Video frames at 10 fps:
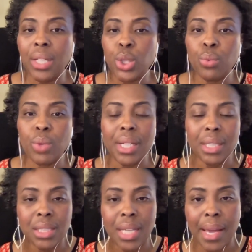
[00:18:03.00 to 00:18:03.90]
to
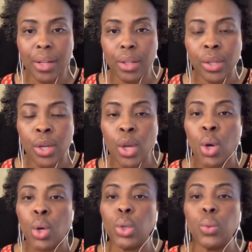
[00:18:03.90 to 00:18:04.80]
reconcile
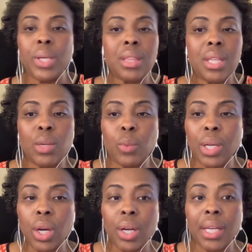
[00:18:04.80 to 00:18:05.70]
who we think we
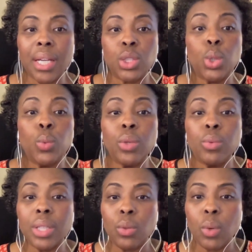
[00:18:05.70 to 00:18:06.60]
are against who we
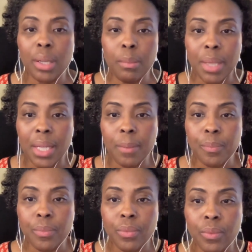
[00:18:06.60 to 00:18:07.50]
really want to be.
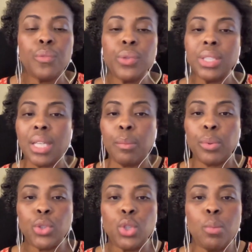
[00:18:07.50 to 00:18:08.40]
For example,
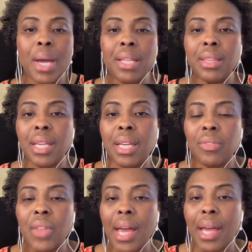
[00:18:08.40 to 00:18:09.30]
you might think
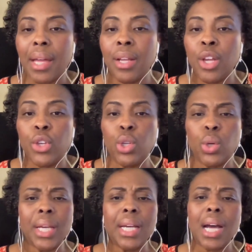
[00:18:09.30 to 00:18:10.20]
that you're
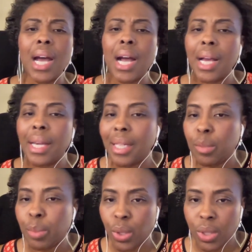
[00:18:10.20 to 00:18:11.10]
a kind
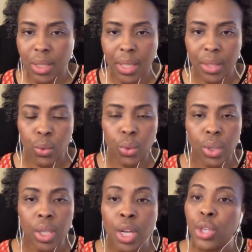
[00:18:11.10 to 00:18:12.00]
person,
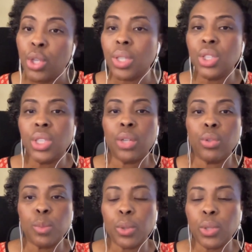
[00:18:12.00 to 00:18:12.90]
or you're a
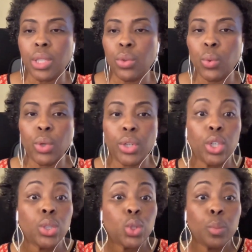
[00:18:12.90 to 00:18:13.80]
generous person, or you're
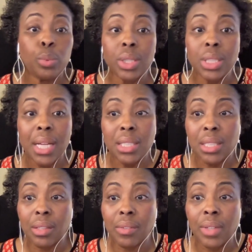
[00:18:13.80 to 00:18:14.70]
super
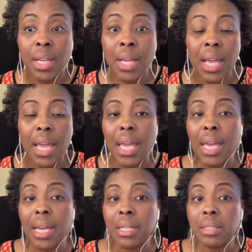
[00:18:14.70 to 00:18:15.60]
attentive.
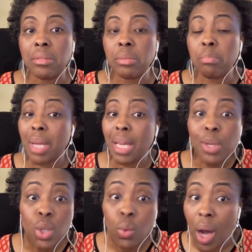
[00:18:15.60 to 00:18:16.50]
And maybe
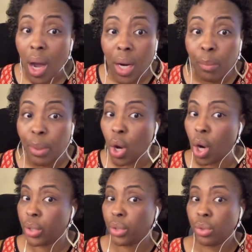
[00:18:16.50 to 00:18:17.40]
you are, but are
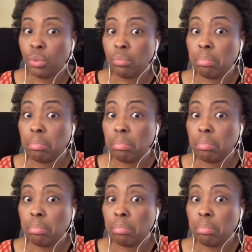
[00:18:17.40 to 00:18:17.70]
you?